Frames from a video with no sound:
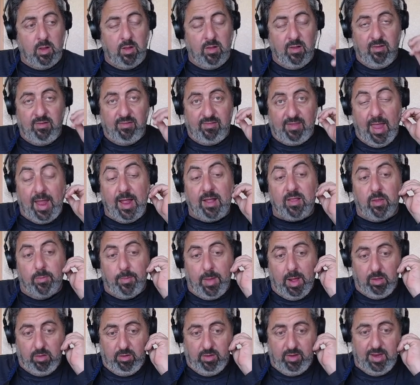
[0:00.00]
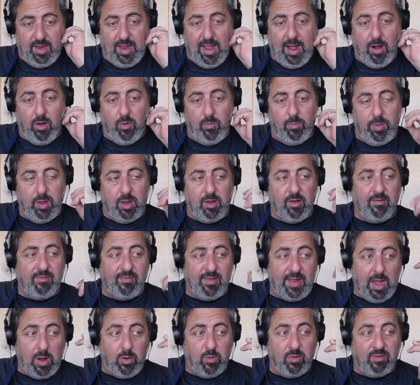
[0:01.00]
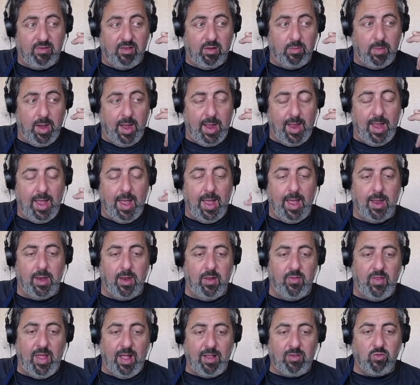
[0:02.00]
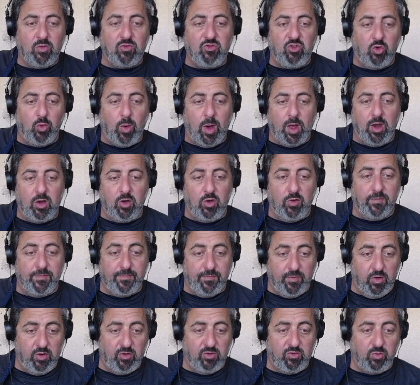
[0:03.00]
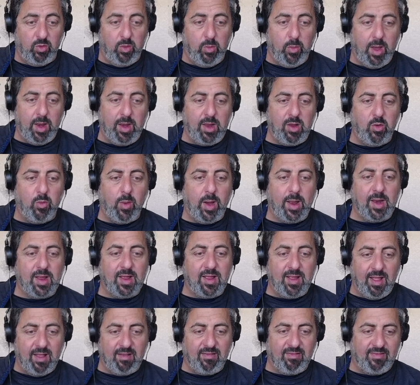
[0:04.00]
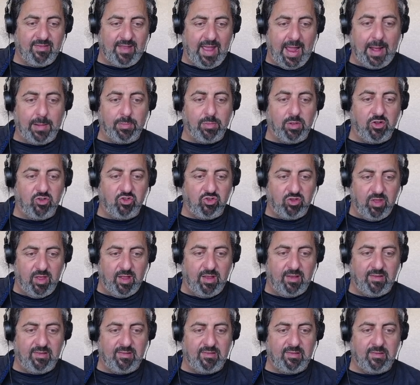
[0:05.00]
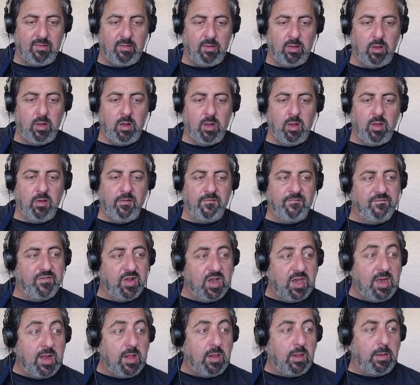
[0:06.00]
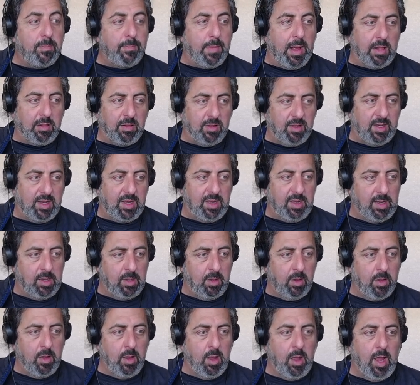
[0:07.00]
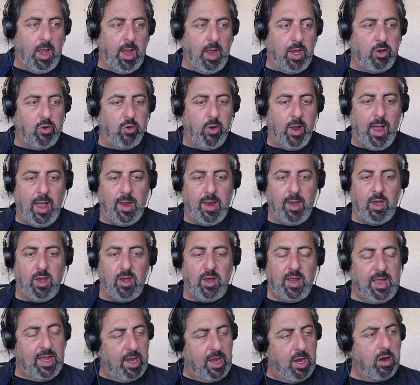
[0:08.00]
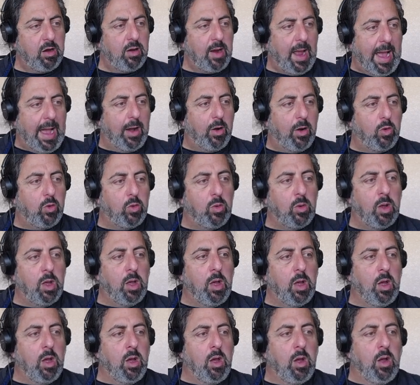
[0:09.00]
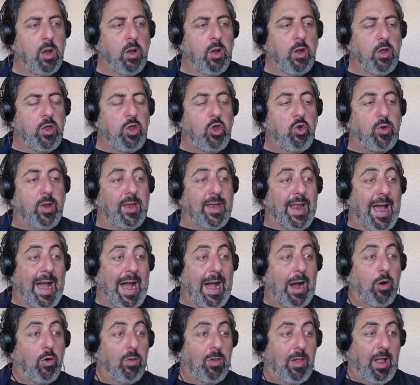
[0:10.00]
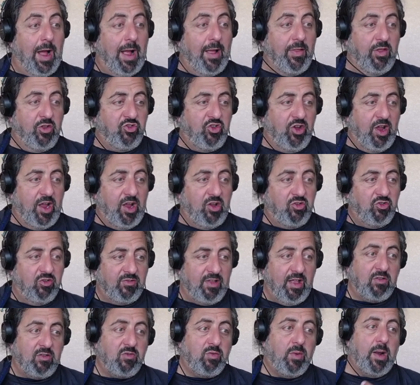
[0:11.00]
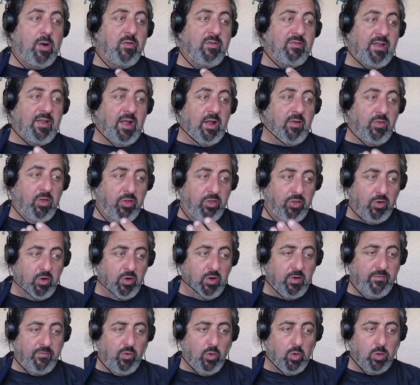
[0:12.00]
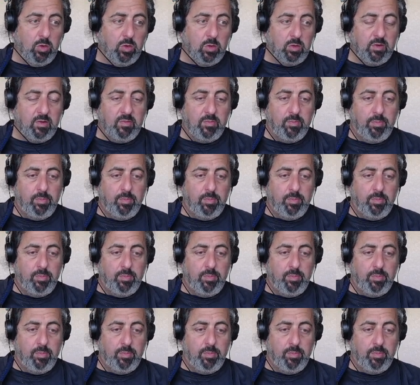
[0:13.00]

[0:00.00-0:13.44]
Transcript: sang the melody out because now it's in my head, and that's what you want to do first. You want to establish this vanilla melody in your head and hear how you can outline the changes. That's what I was saying. The third fold